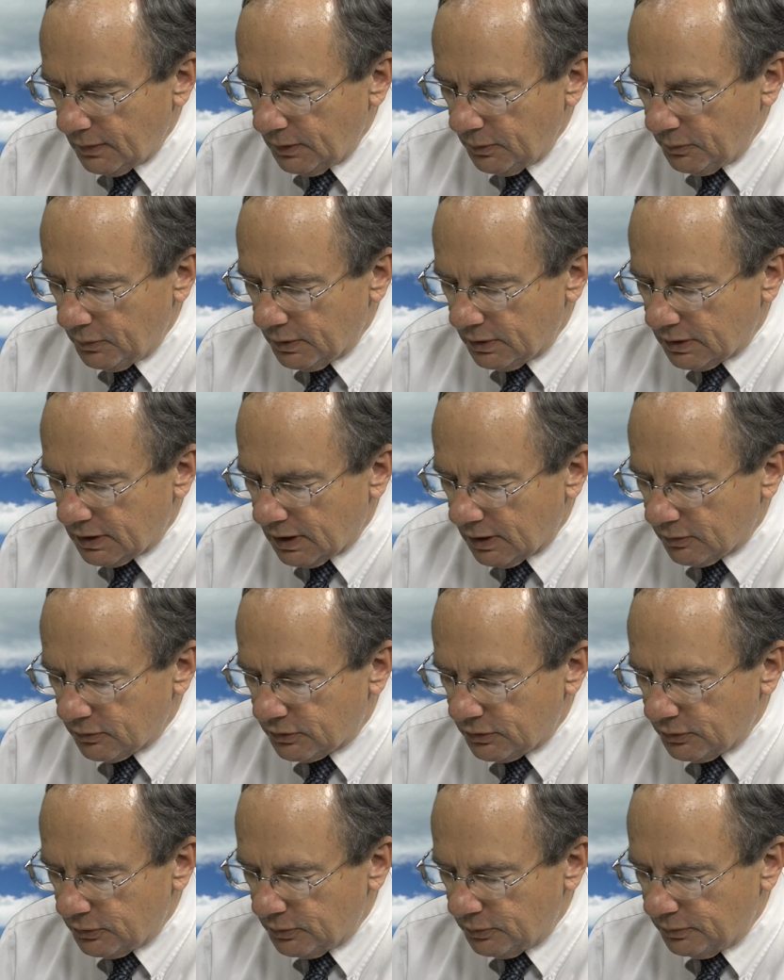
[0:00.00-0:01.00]
went down
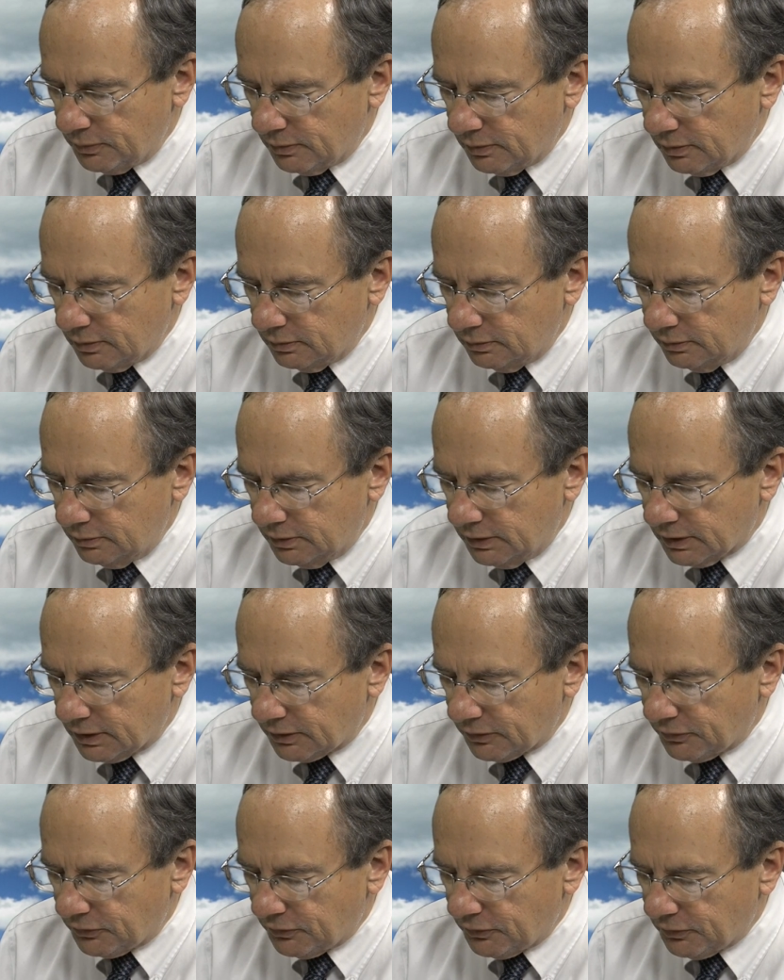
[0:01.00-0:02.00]
to
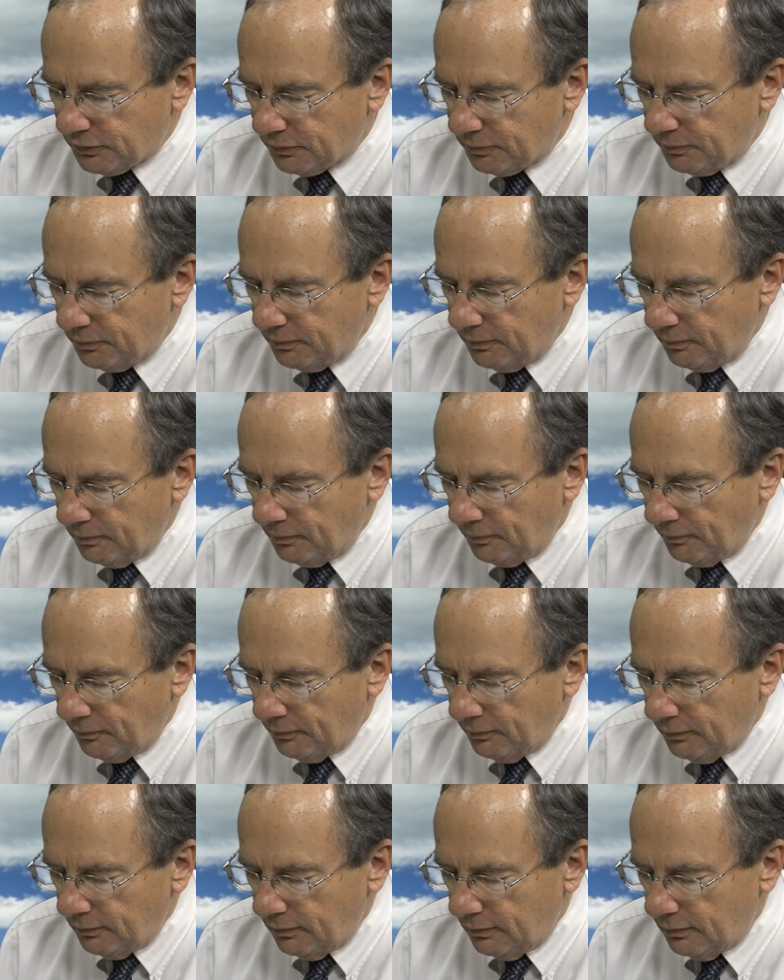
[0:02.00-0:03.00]
Nick's
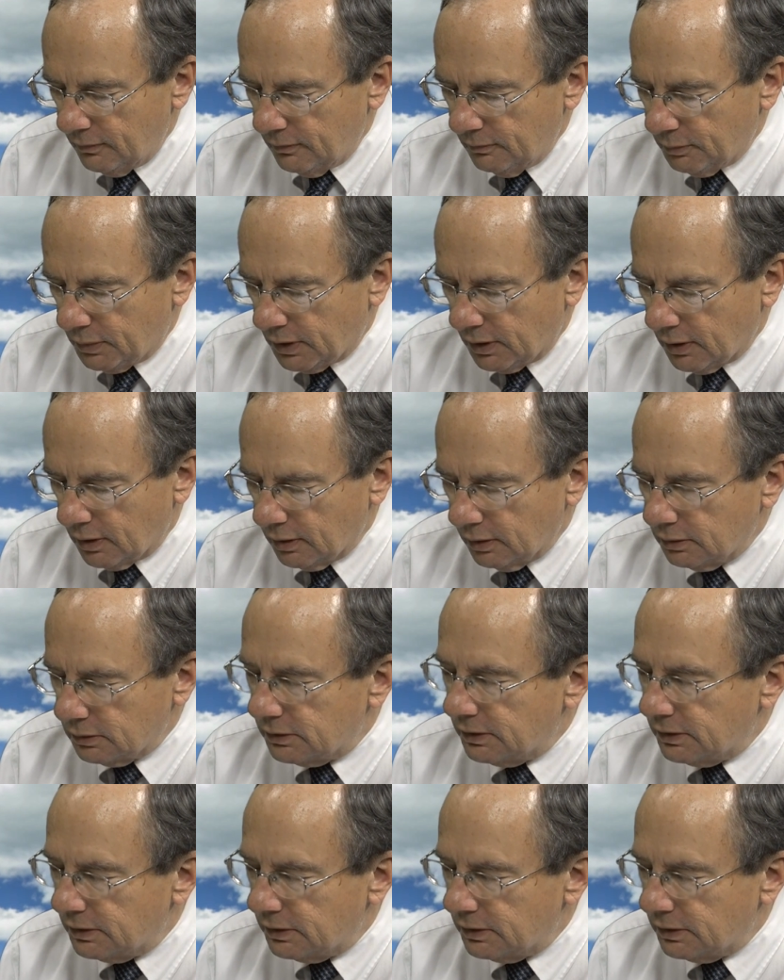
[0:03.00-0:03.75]
bar